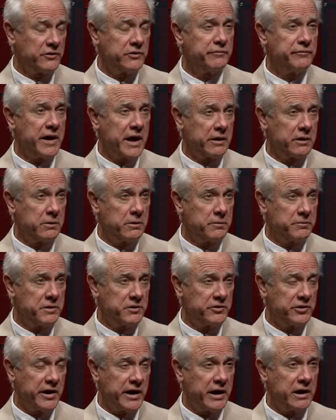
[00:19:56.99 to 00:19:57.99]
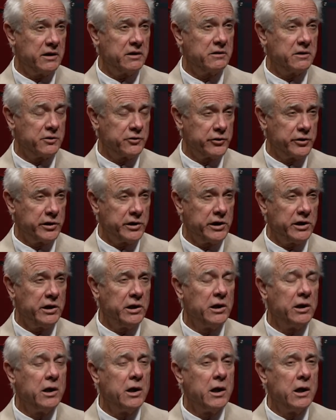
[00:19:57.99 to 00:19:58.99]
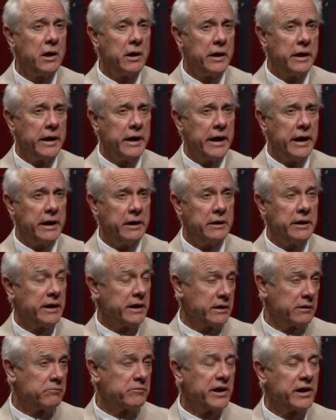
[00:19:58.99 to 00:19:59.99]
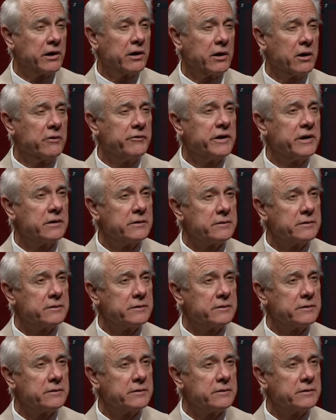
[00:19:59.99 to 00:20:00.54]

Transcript: the value of the shade and the tree and, and take care of it.